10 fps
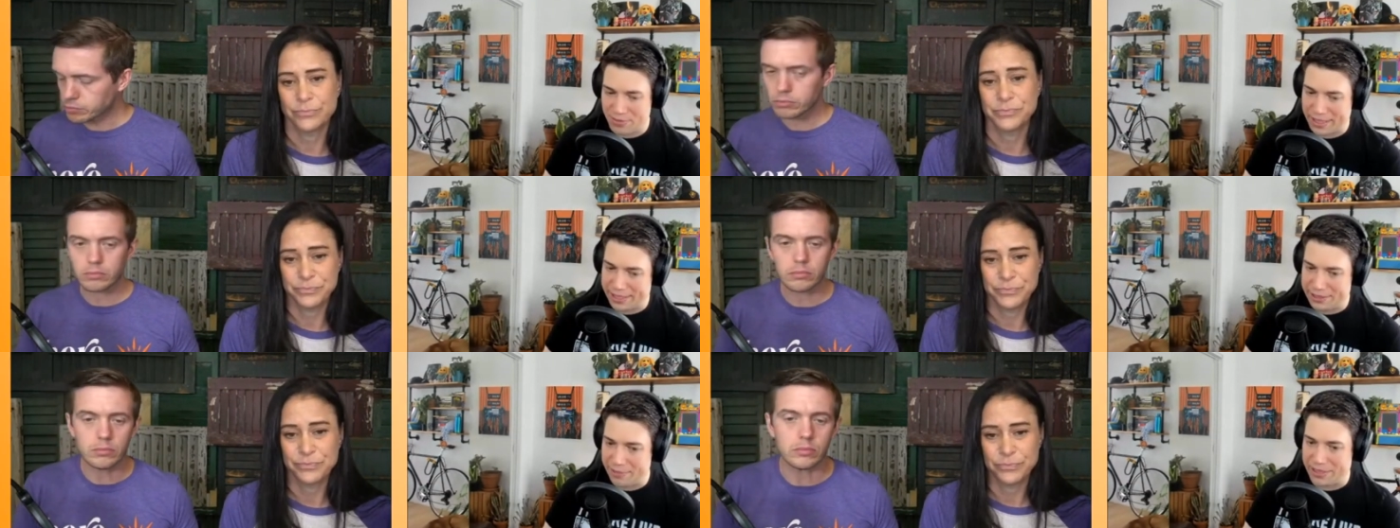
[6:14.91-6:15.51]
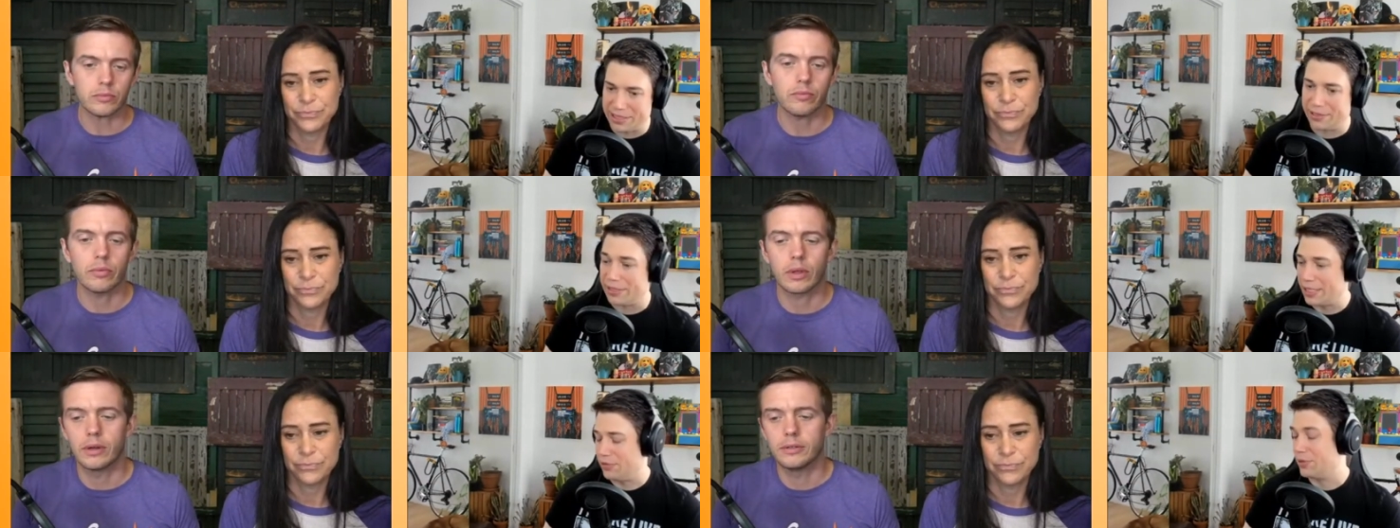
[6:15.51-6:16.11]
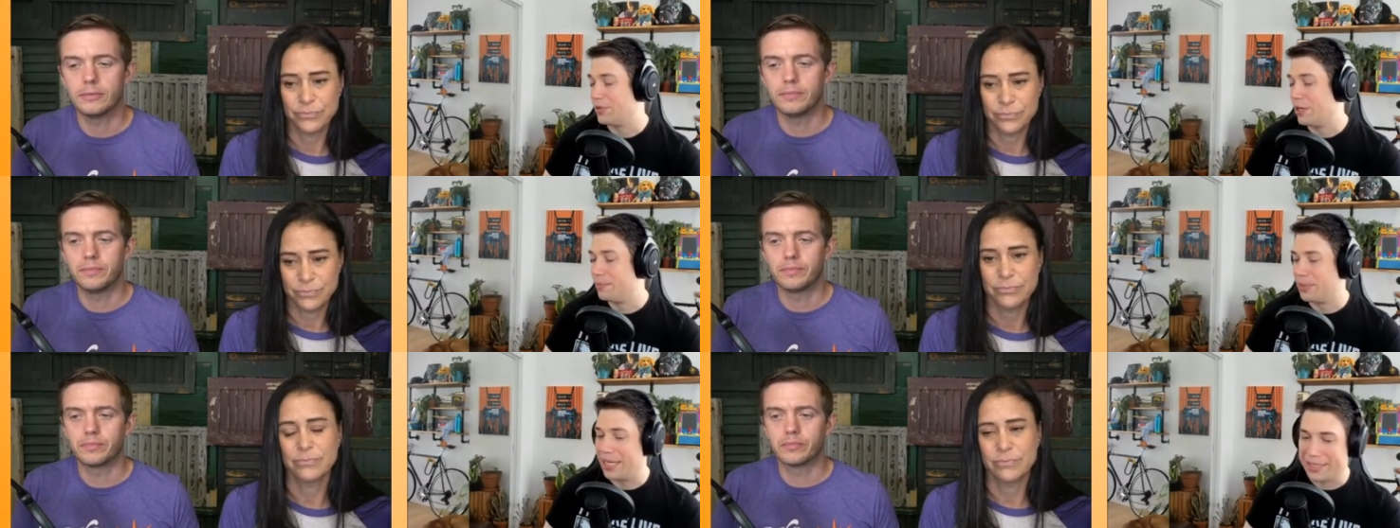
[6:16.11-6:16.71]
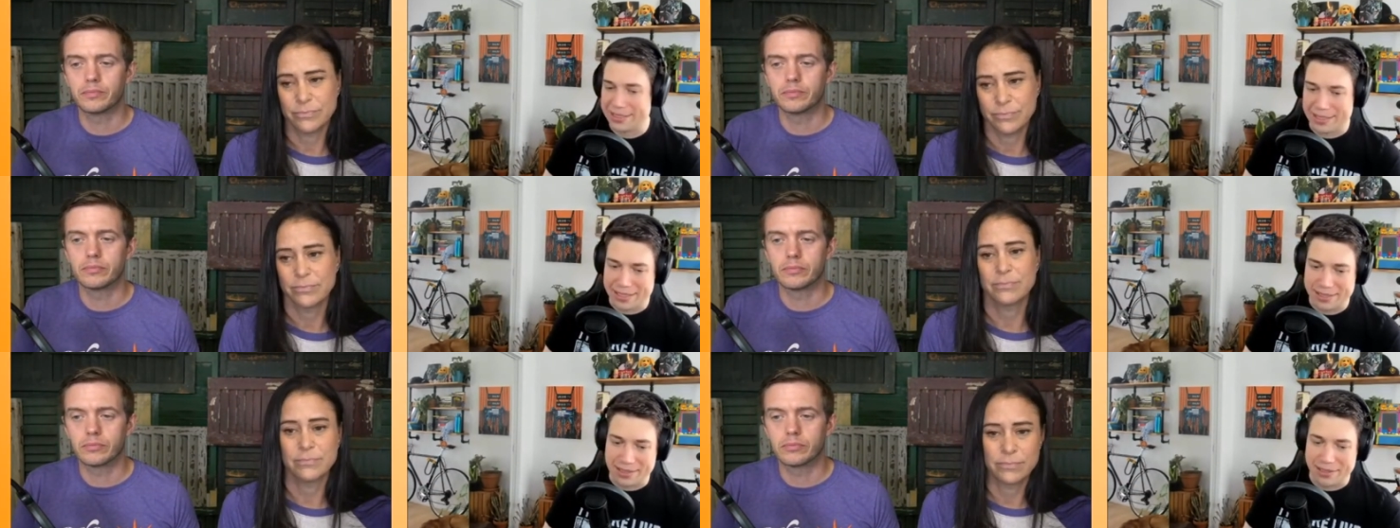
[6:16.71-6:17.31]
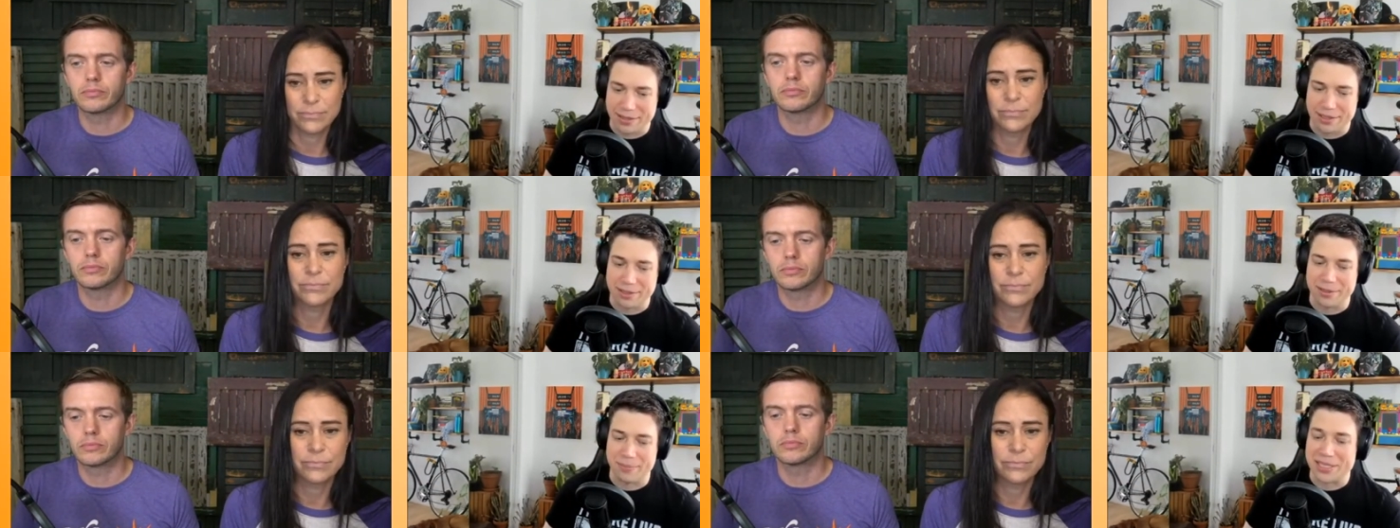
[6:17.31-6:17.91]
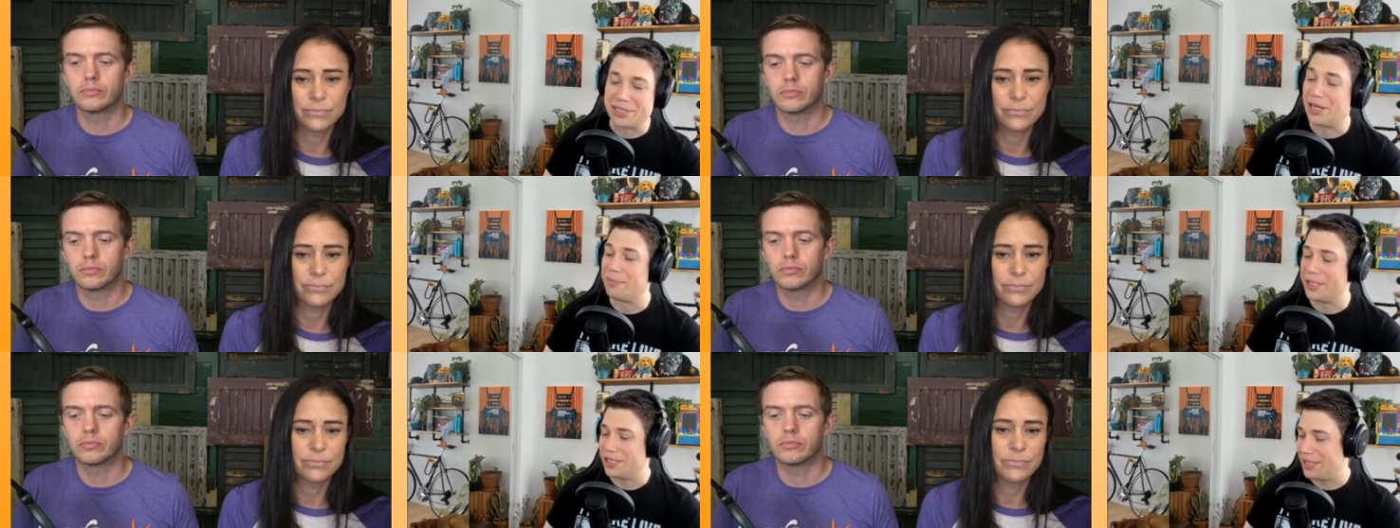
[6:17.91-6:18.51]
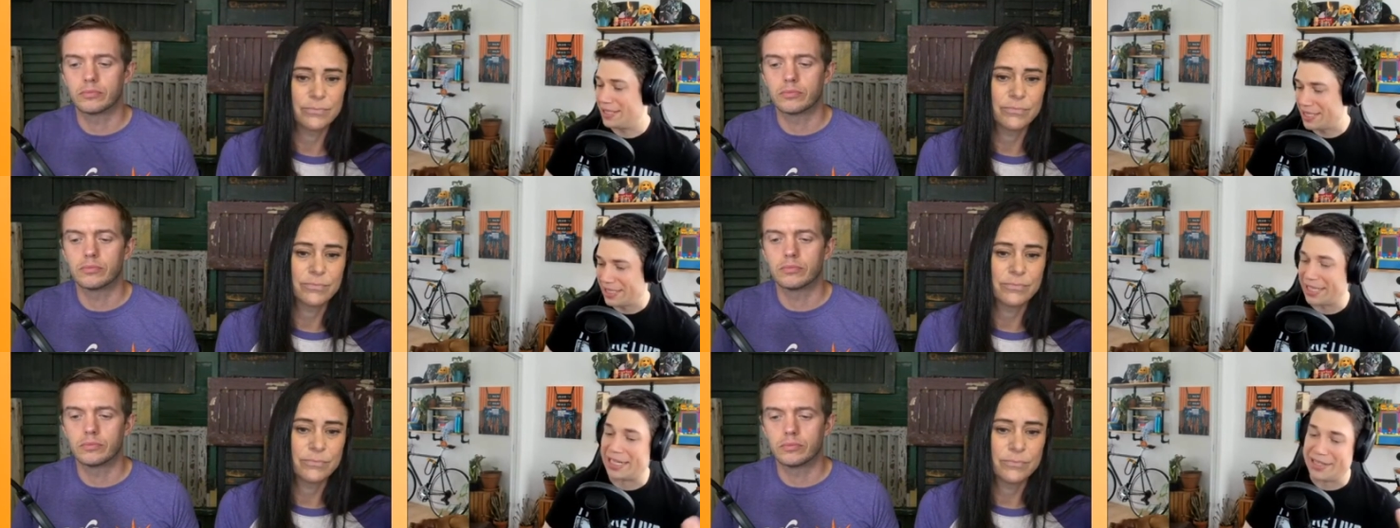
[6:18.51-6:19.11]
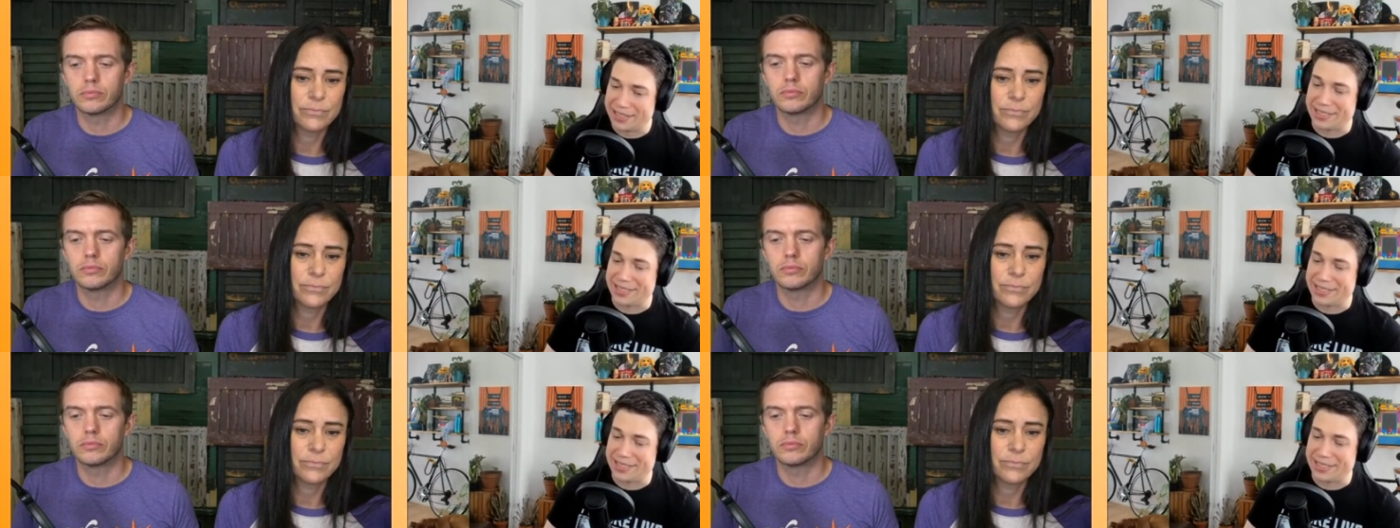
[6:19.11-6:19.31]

Speaker 1: things related to the military industrial complex, the Pentagon budget, things like that.